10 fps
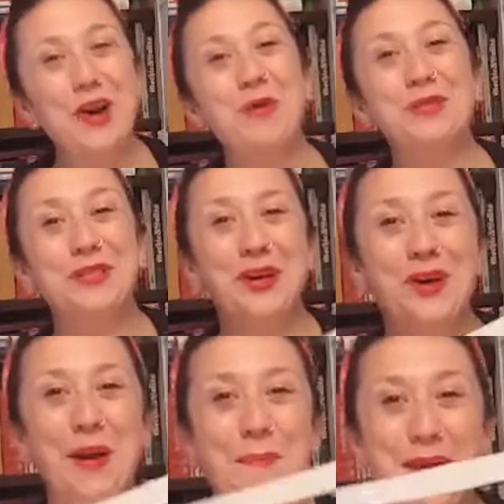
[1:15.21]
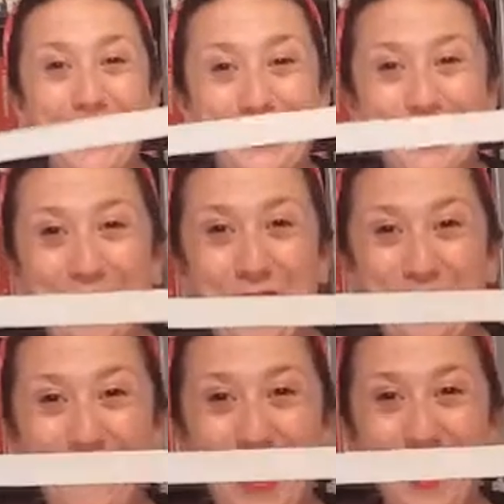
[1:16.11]
Also a piece
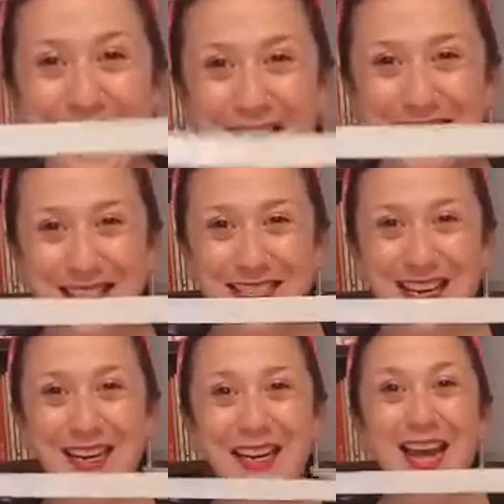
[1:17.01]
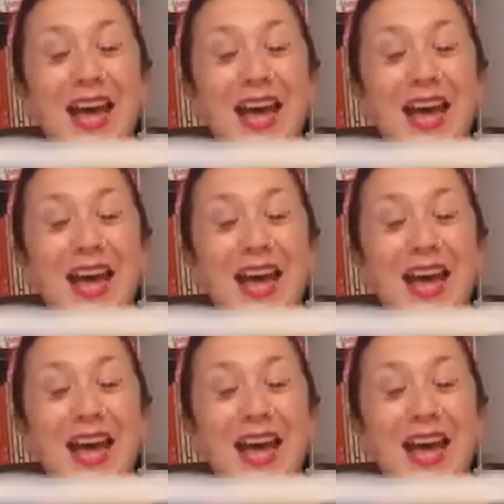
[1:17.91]
of elastic,